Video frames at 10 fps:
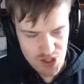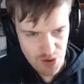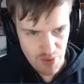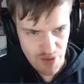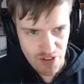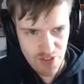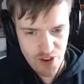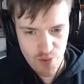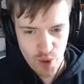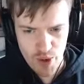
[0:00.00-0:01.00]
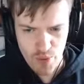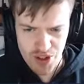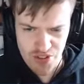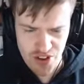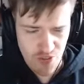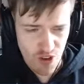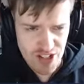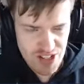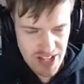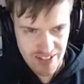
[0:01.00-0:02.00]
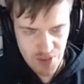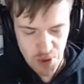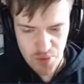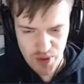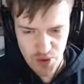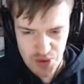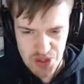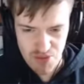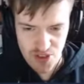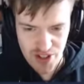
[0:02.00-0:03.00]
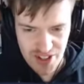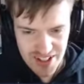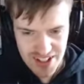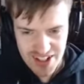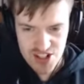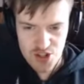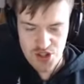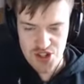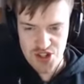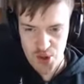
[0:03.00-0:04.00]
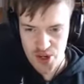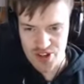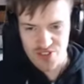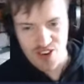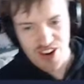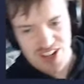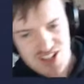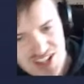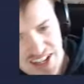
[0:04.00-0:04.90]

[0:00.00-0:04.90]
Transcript: so I'm going to vote right. Why do you think right's getting lonely or something? Toss this coin, right.